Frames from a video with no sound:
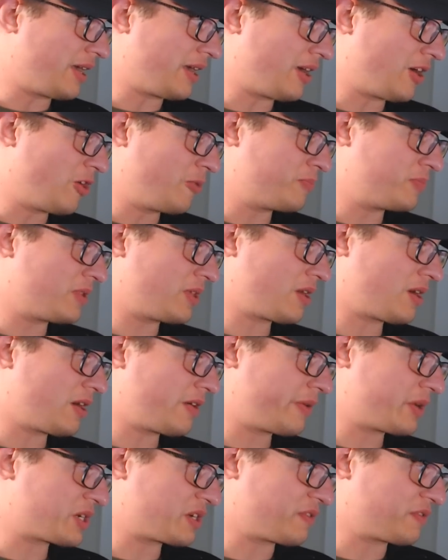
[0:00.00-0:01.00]
hope the
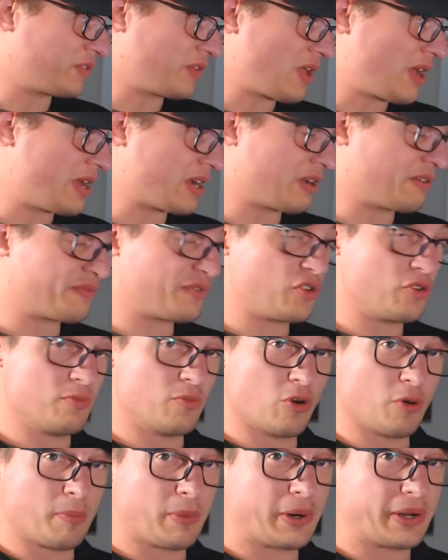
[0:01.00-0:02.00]
Irish are flying a few
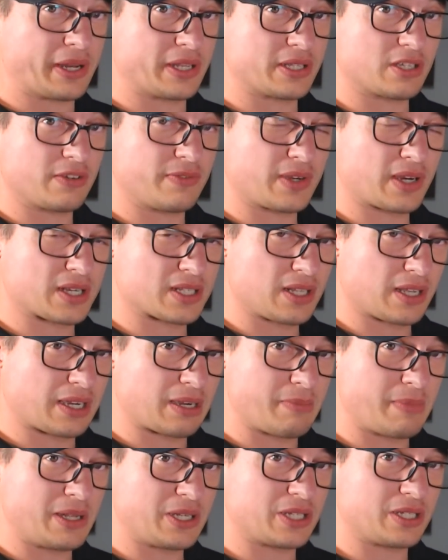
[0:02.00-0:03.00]
more bodies over because, like
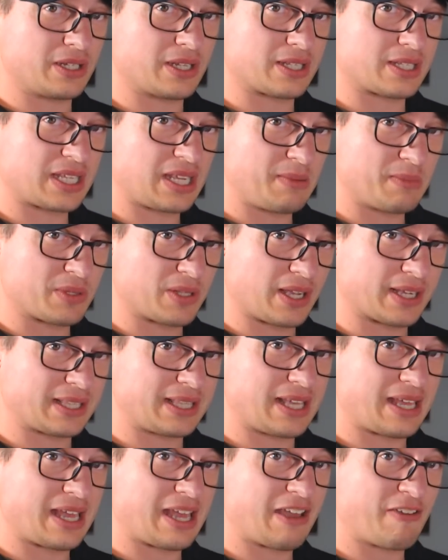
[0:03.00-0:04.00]
I mentioned, it seems like
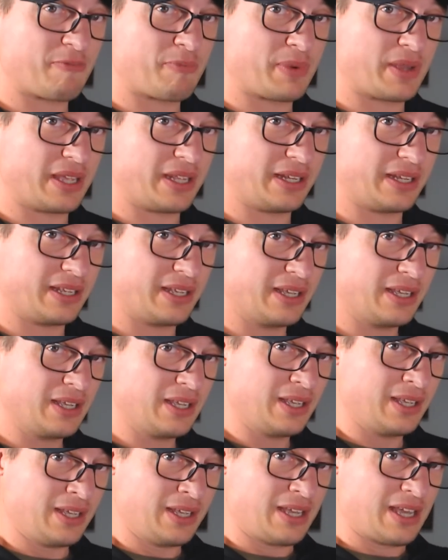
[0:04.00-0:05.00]
there have been
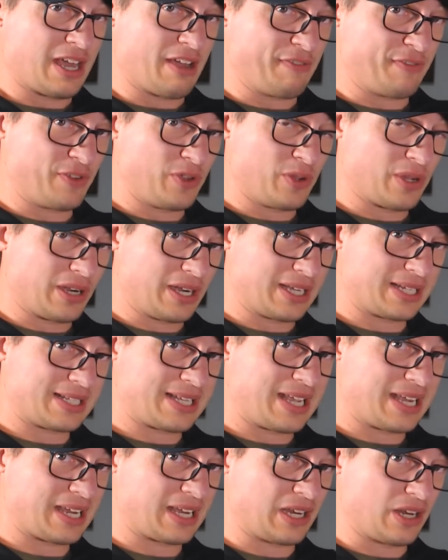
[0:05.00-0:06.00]
a few guys
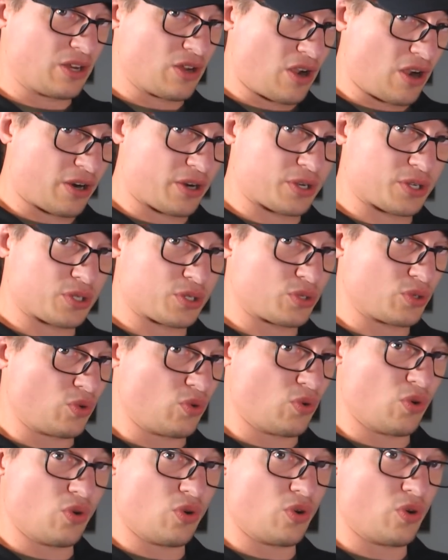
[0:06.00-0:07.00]
taking knocks
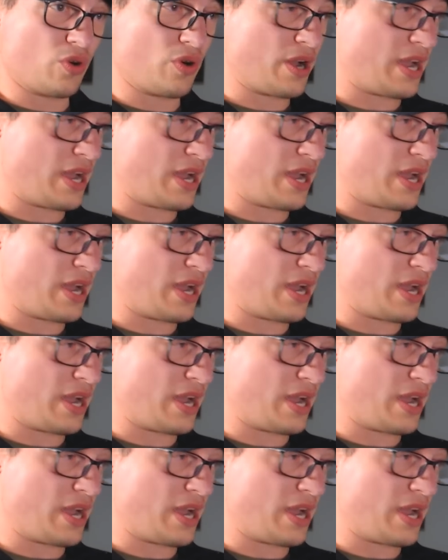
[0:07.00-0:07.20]
or